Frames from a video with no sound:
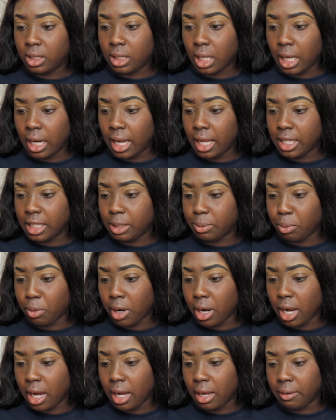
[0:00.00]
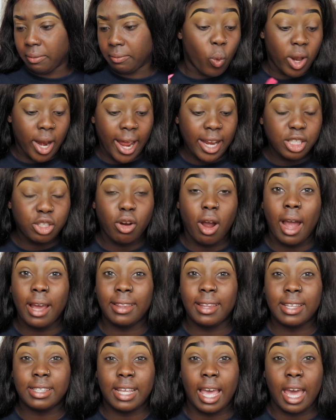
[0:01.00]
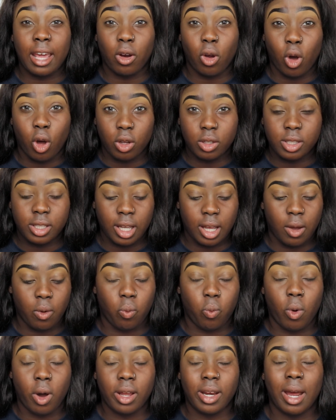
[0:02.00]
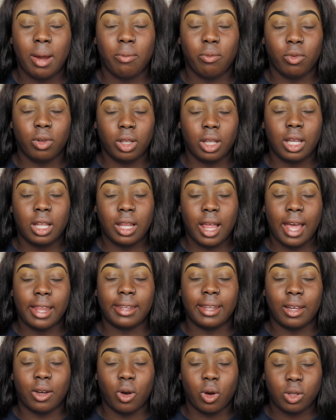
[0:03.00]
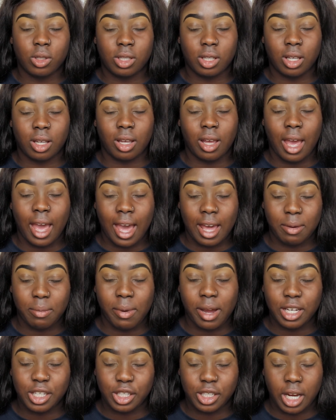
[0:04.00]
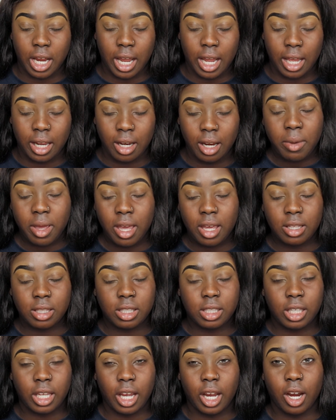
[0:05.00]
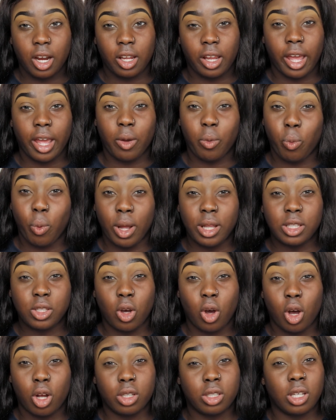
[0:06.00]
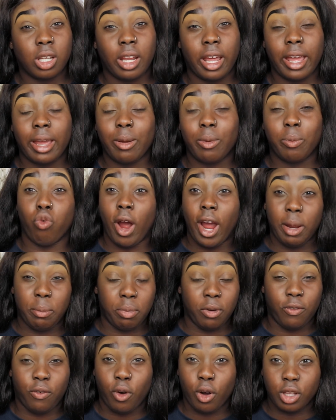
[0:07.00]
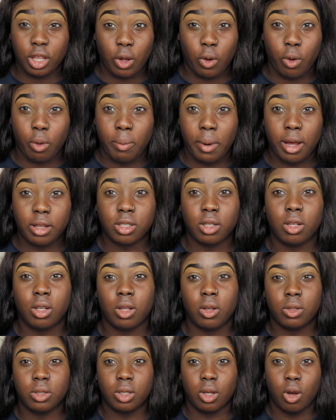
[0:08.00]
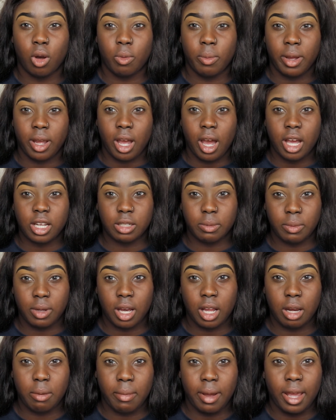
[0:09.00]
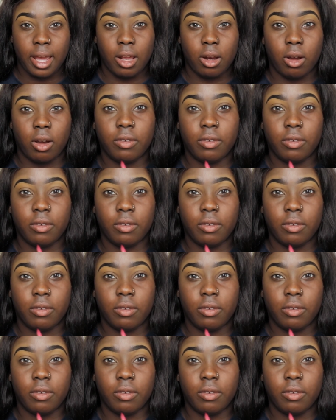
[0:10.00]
setting spray. When I tried this at Ulta, one, I'm really glad that Ulta had my shade. Me and Sierra like went to Ulta like right before they were about to close. Oh my gosh, I'm cutting my head